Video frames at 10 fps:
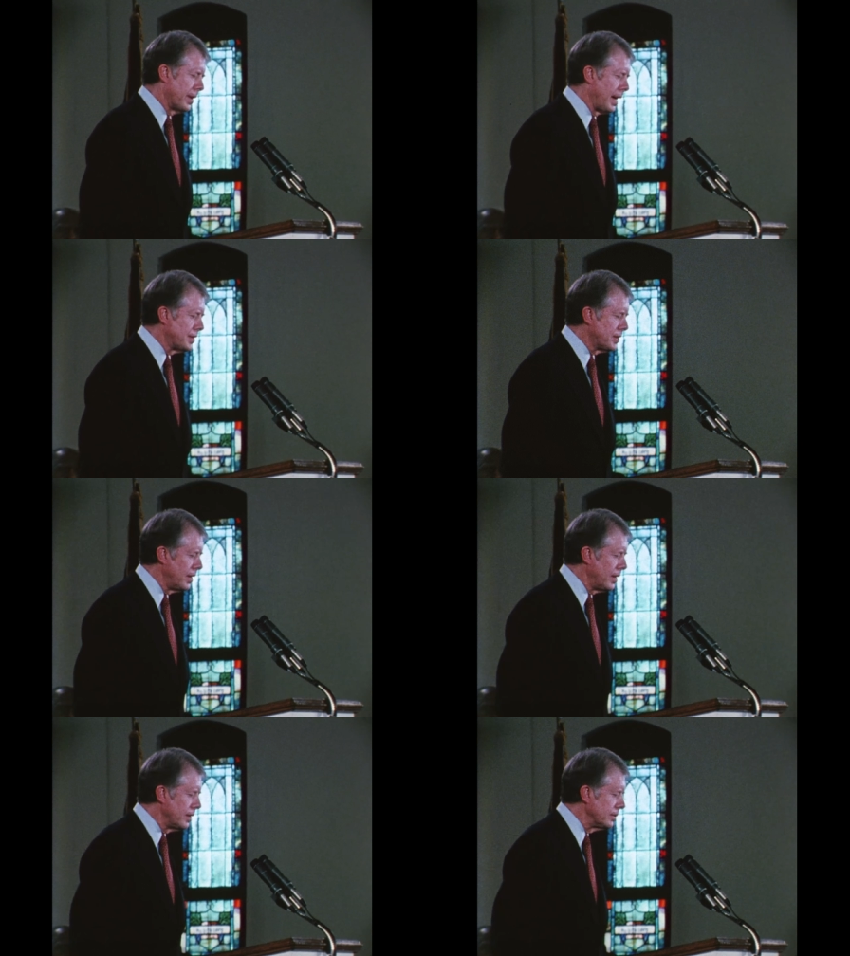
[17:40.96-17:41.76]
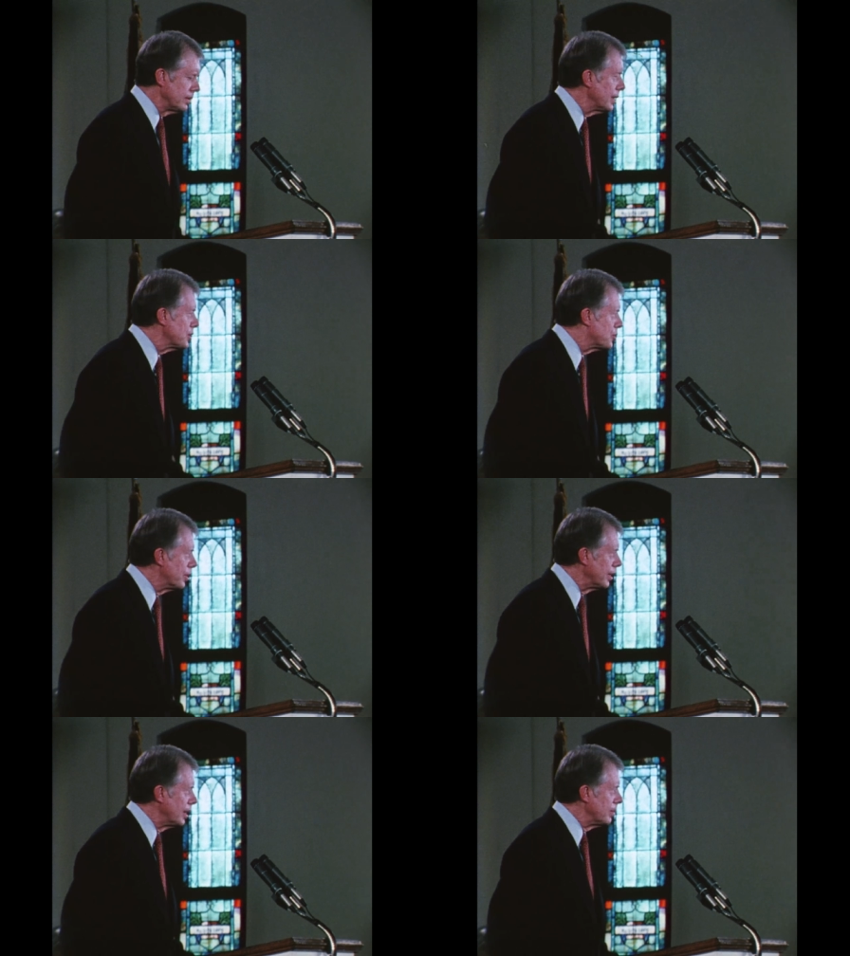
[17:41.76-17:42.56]
But I share this
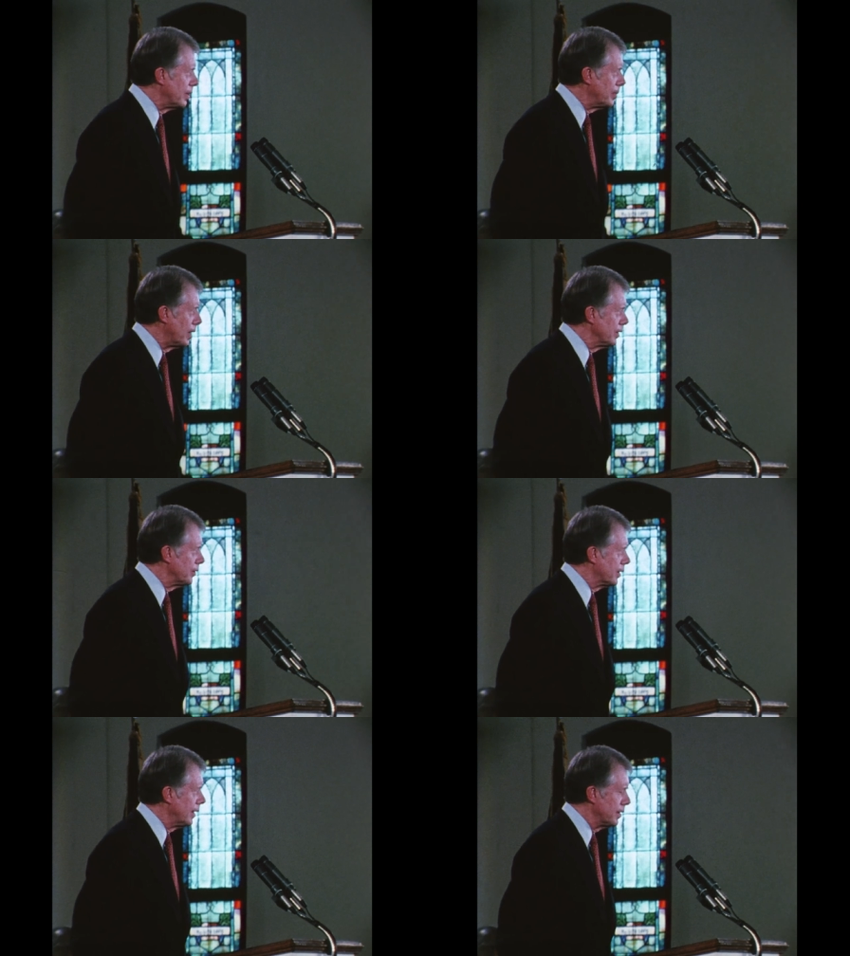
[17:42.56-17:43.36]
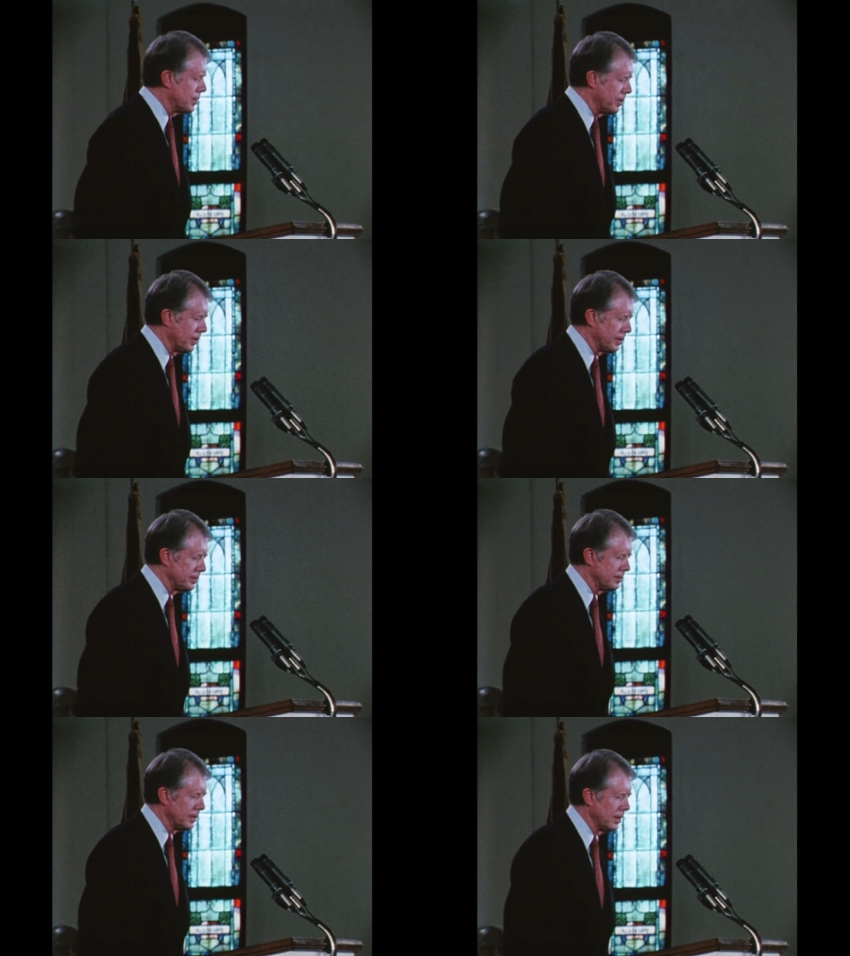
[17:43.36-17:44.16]
dream of Martin Luther King, Junior,
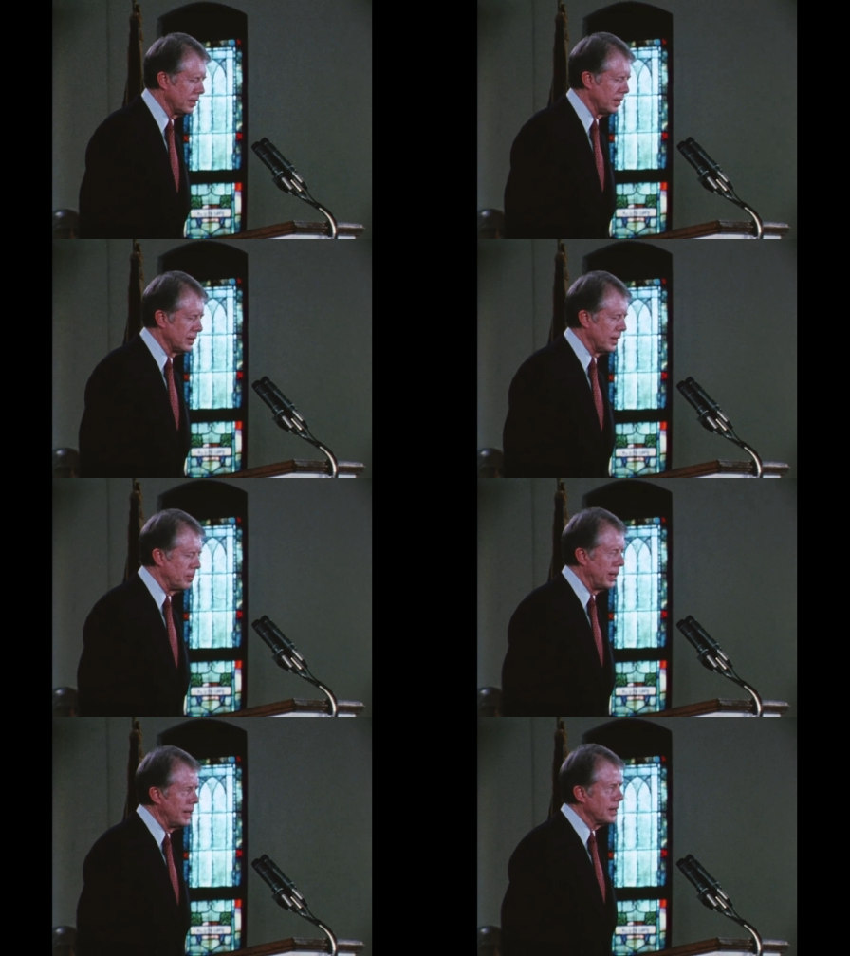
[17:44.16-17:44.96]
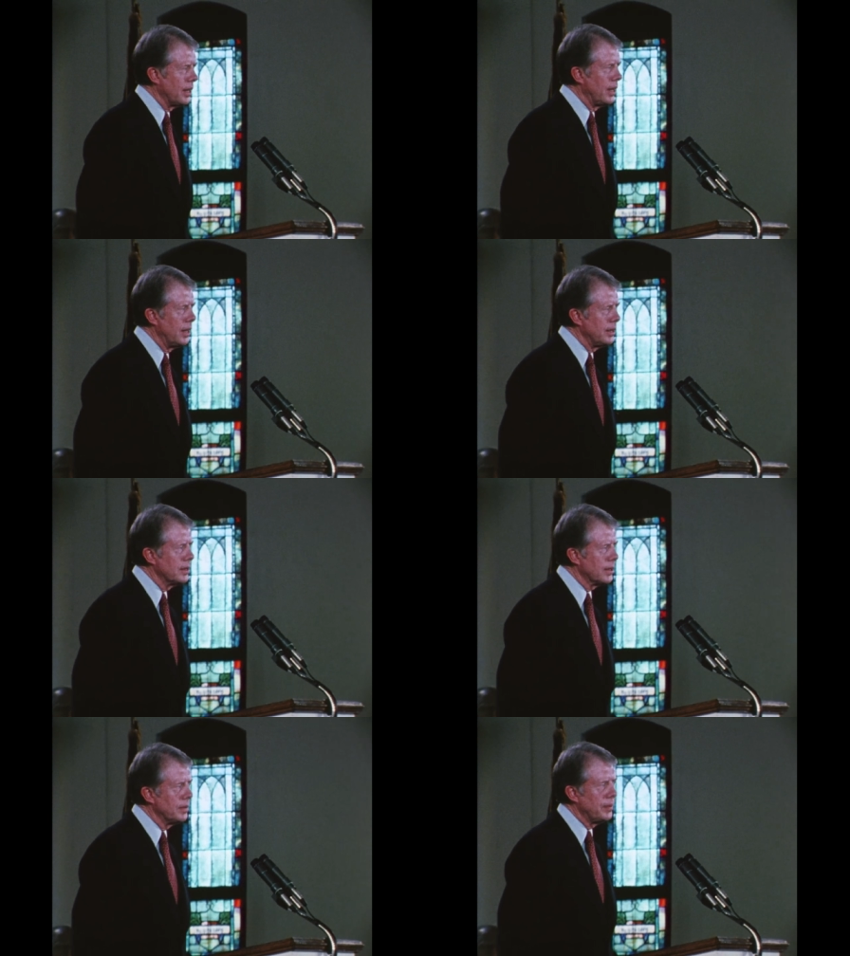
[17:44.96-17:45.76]
that
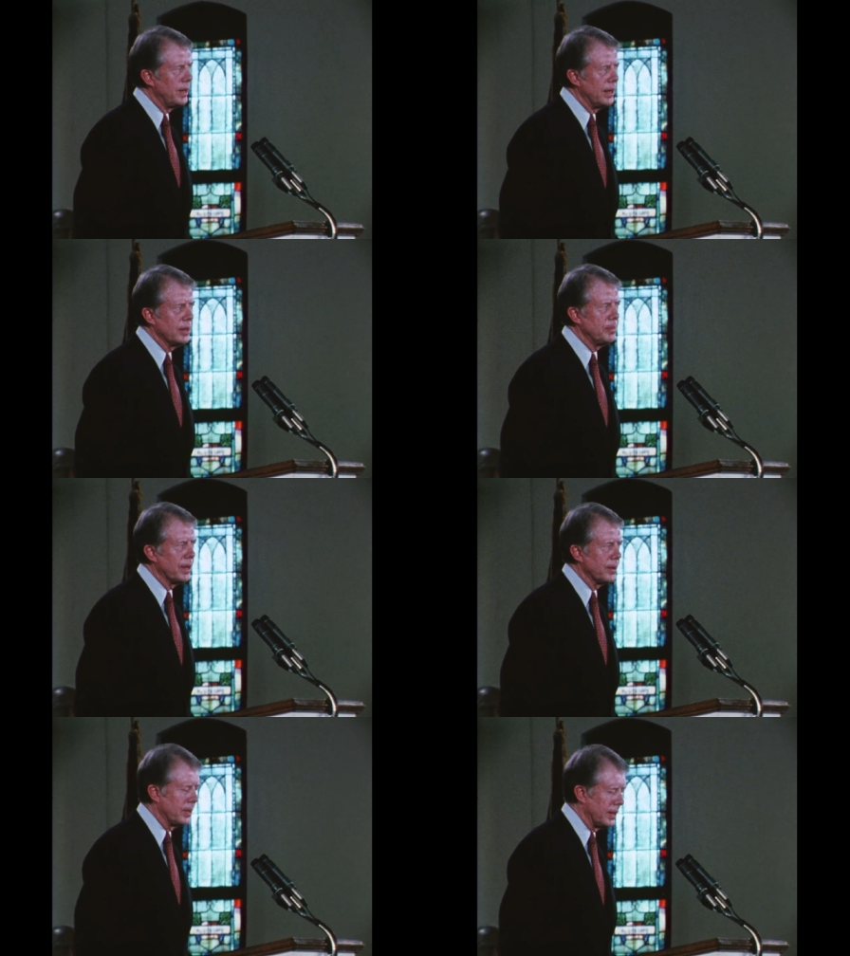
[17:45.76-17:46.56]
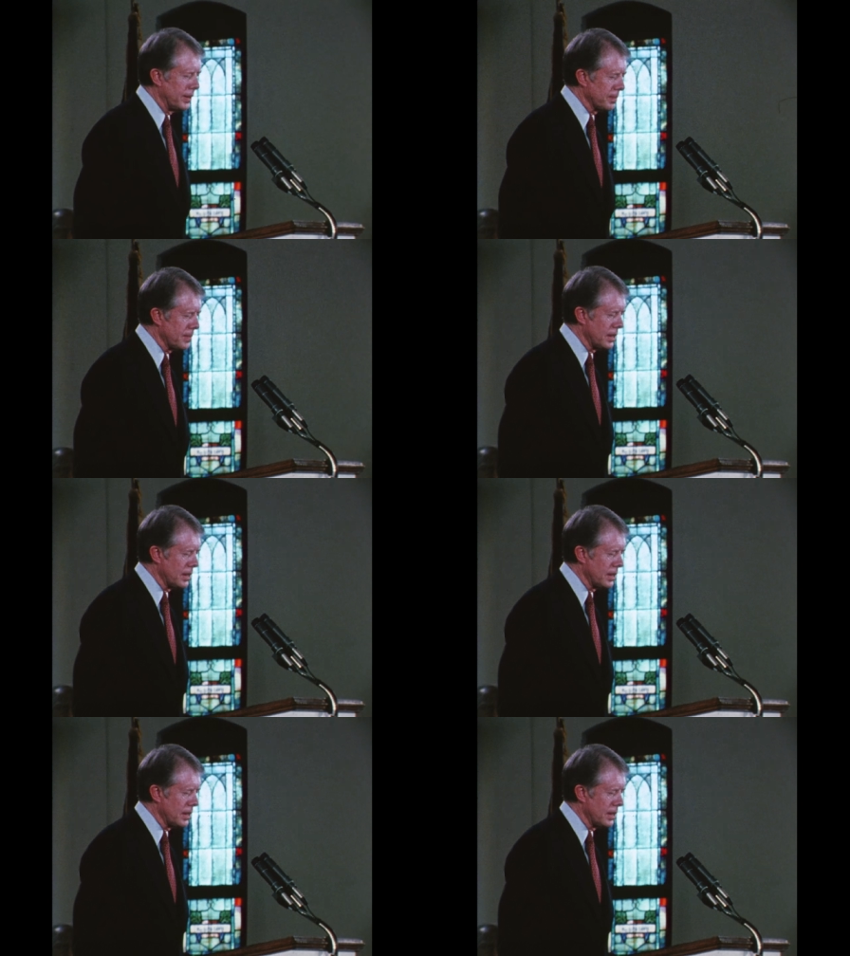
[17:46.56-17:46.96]
mankind can find a better way.